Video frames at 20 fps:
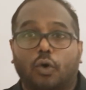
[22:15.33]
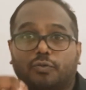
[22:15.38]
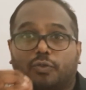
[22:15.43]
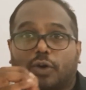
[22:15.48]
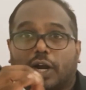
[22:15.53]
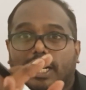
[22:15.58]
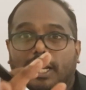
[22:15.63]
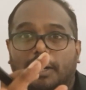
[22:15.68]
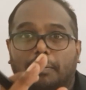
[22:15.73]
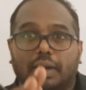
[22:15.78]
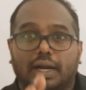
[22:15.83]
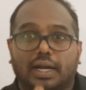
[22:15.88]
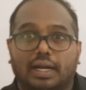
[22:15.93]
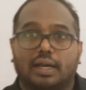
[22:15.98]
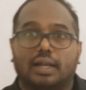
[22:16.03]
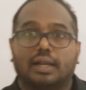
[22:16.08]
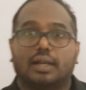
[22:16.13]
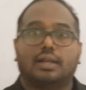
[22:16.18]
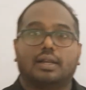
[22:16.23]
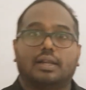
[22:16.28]

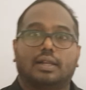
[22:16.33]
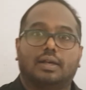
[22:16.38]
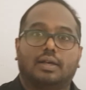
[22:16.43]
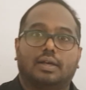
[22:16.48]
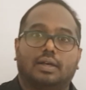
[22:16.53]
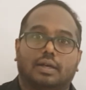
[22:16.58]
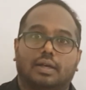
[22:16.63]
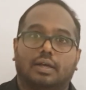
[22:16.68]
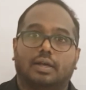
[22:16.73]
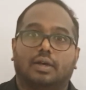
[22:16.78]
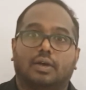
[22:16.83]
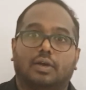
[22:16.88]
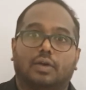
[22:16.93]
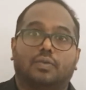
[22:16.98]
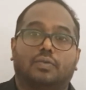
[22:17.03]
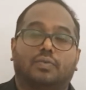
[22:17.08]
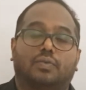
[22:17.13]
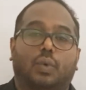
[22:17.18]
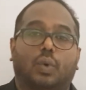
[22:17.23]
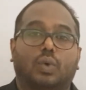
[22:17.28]
fundamental
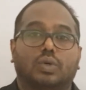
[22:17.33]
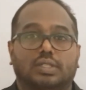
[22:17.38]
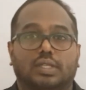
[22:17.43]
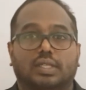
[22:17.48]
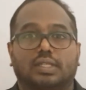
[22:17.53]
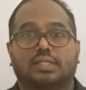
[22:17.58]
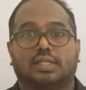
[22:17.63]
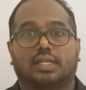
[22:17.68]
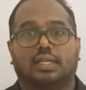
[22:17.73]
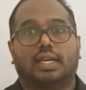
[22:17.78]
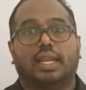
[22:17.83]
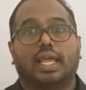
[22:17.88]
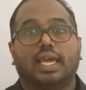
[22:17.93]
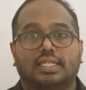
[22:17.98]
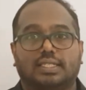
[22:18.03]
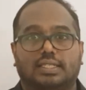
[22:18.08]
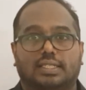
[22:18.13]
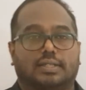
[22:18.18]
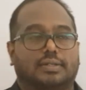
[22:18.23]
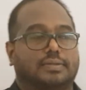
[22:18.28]
forces in
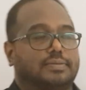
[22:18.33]
nature.